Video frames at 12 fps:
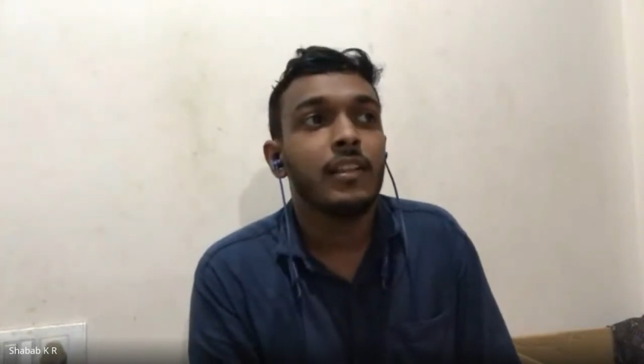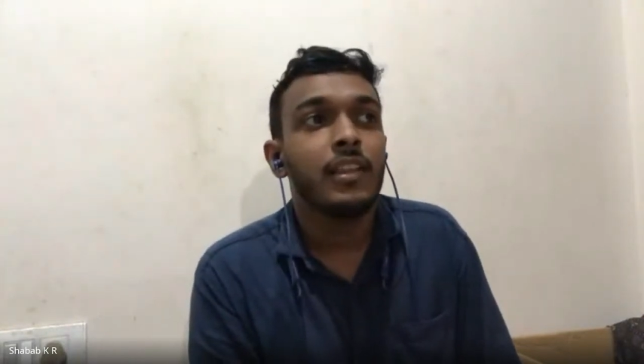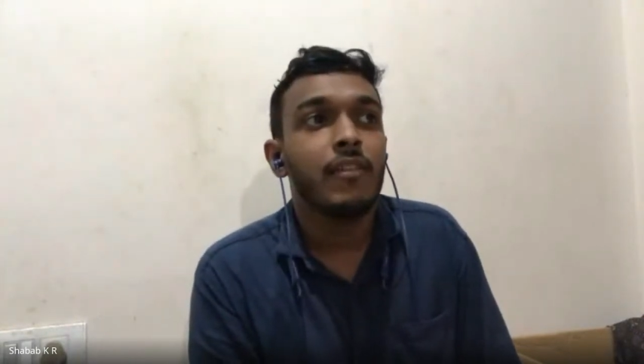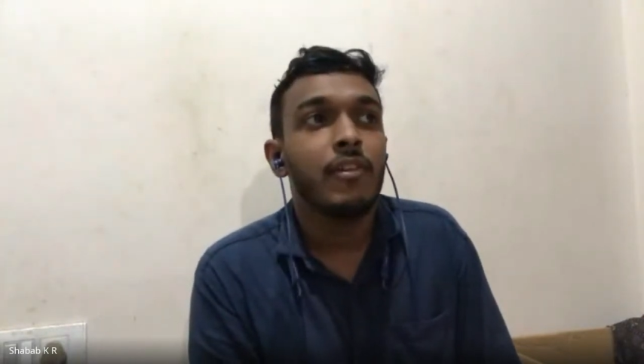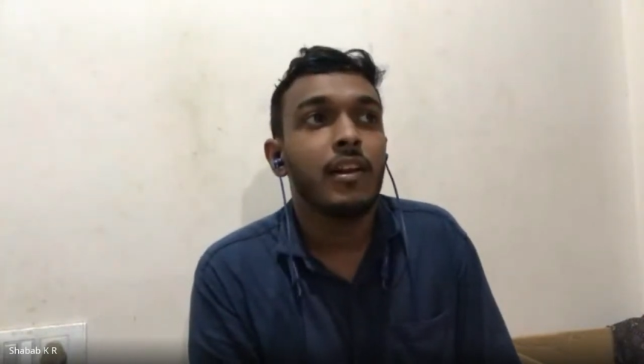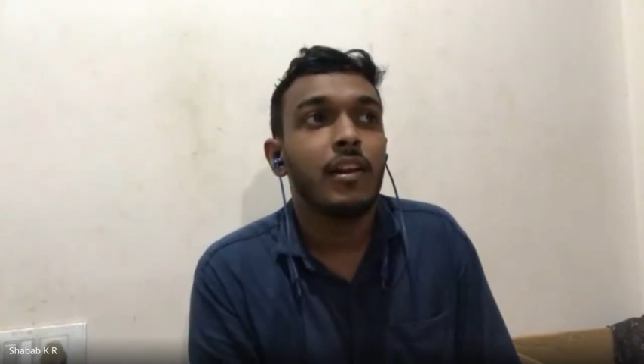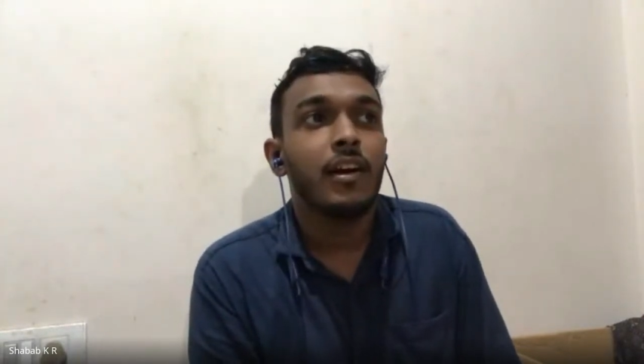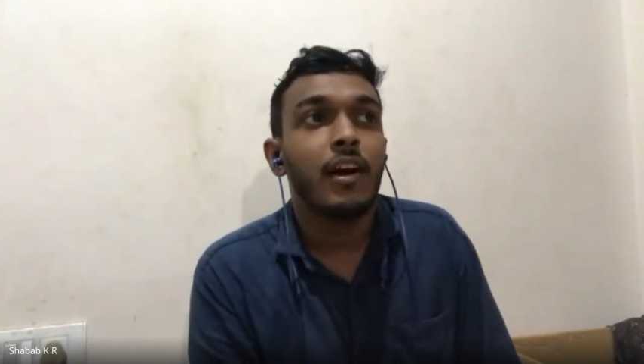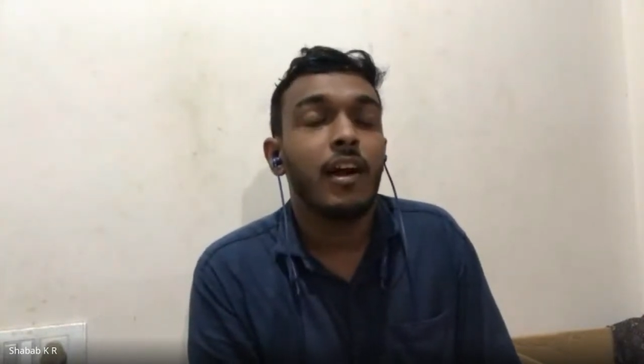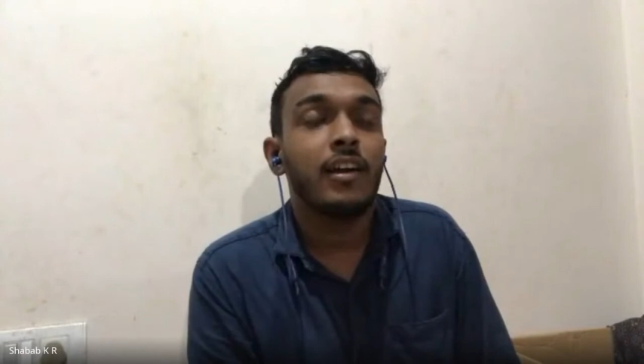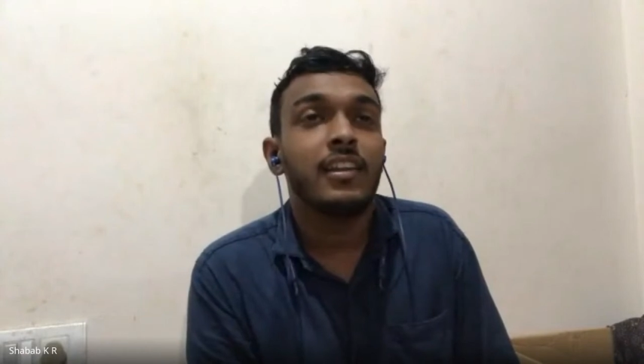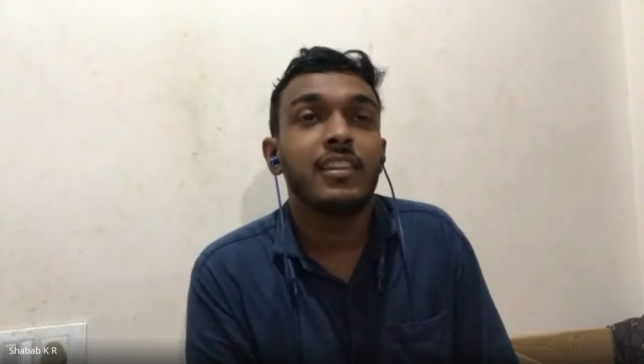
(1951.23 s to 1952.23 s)
They will
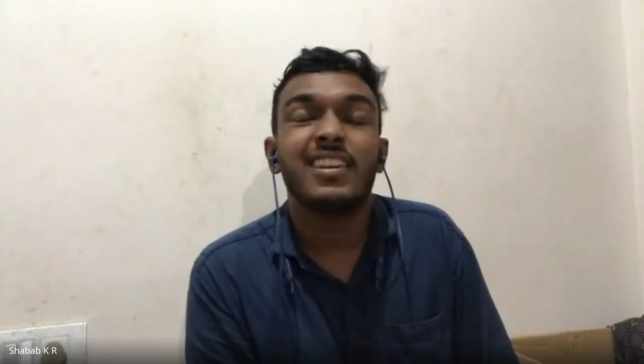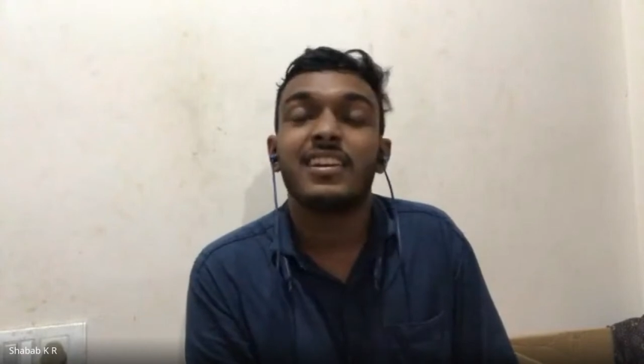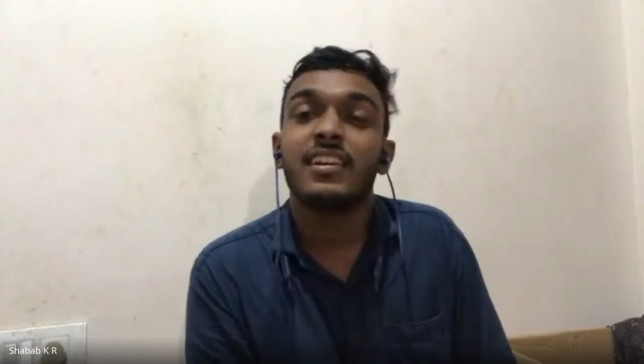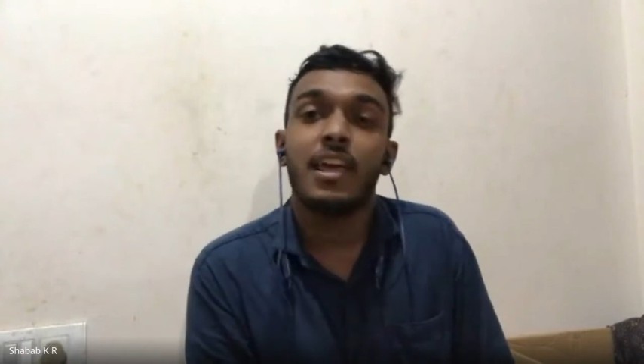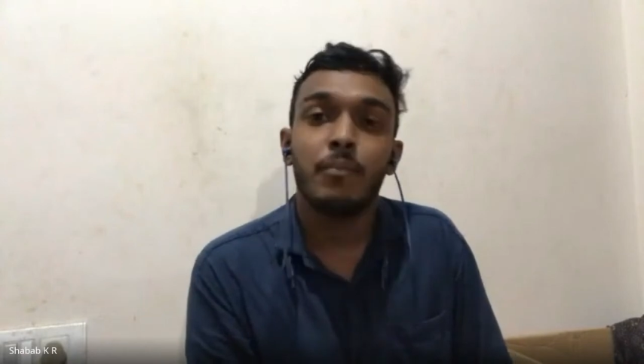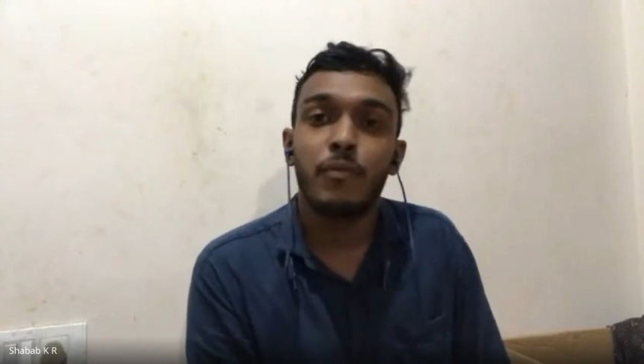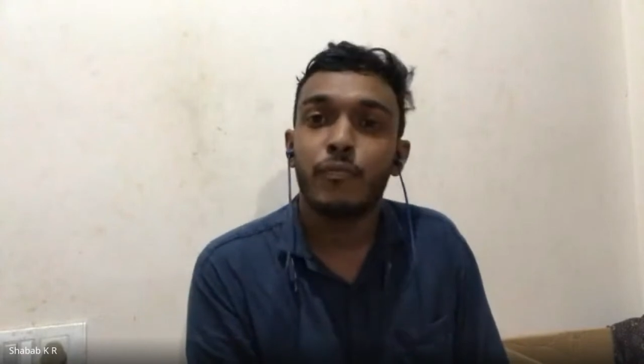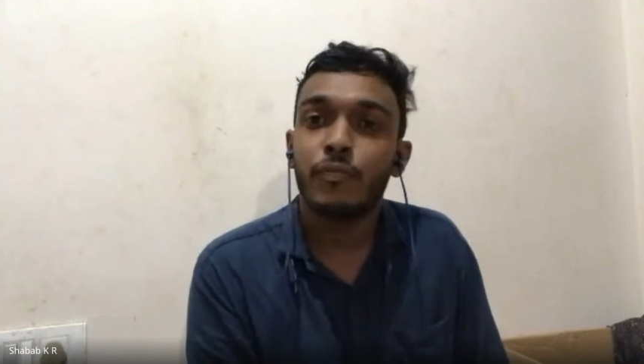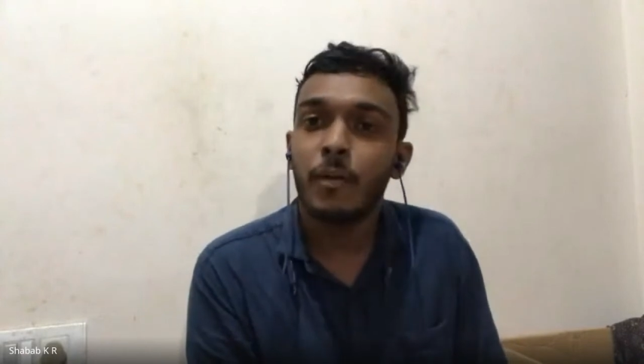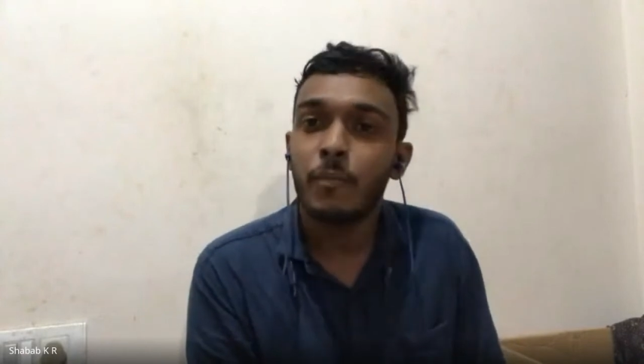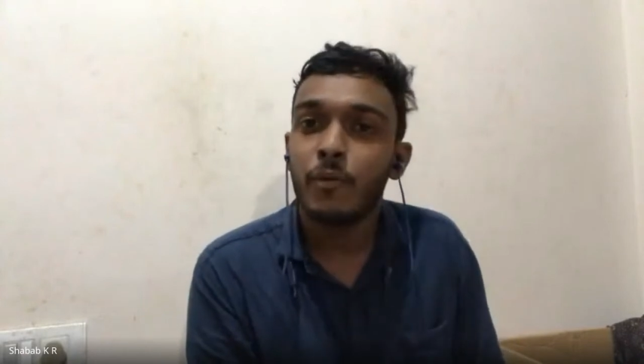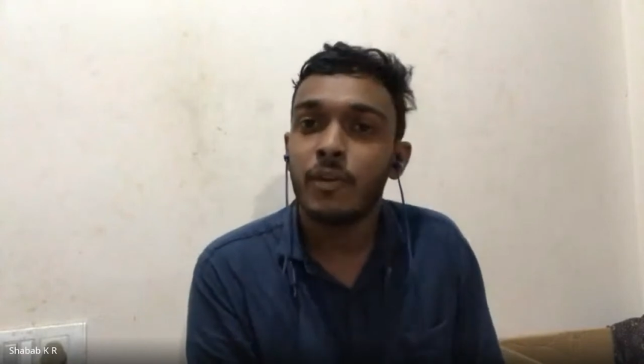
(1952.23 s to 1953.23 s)
the type of
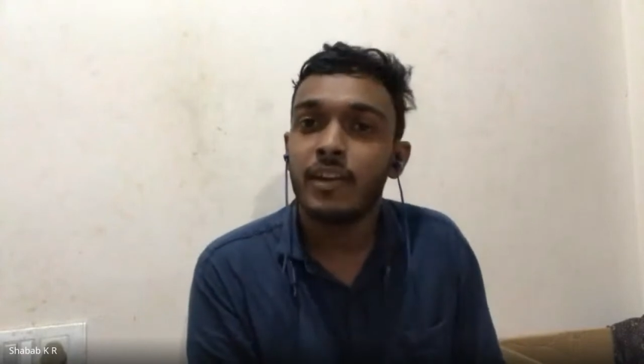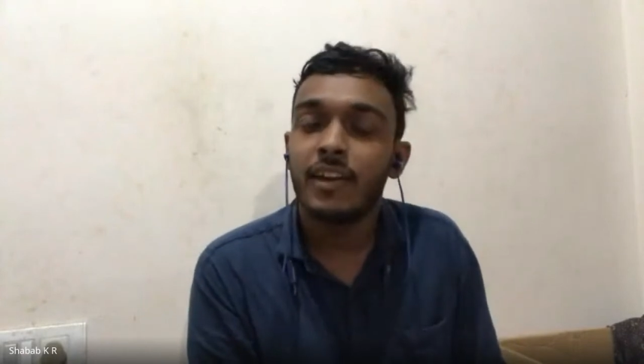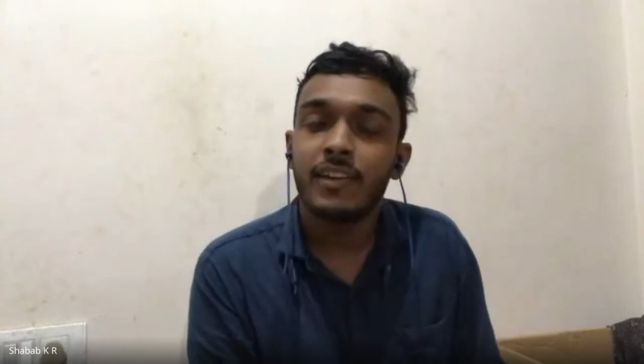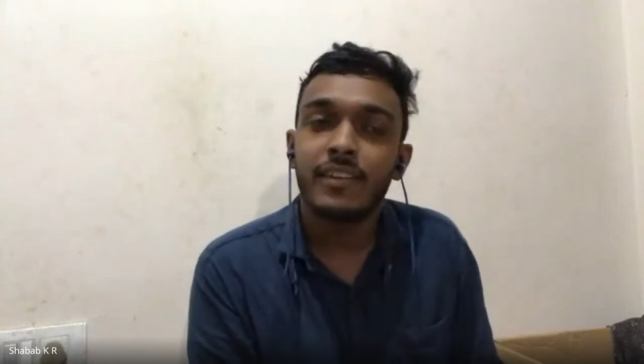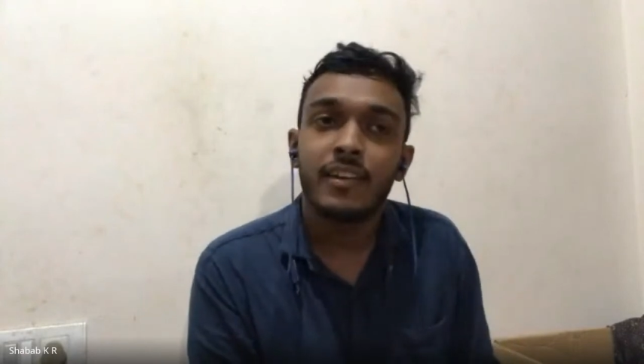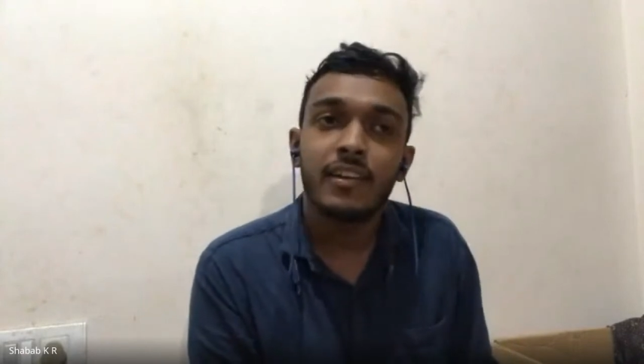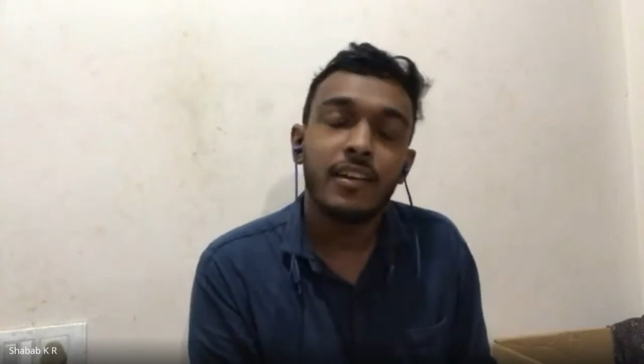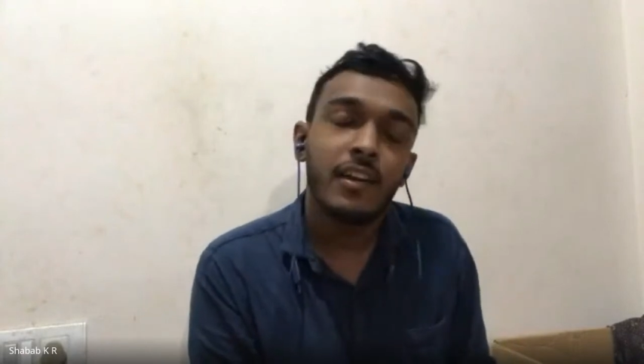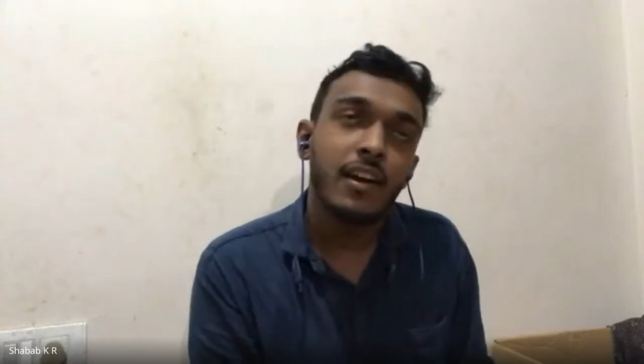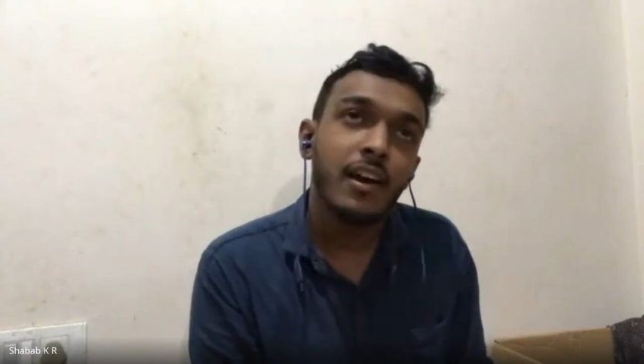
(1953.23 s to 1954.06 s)
communication.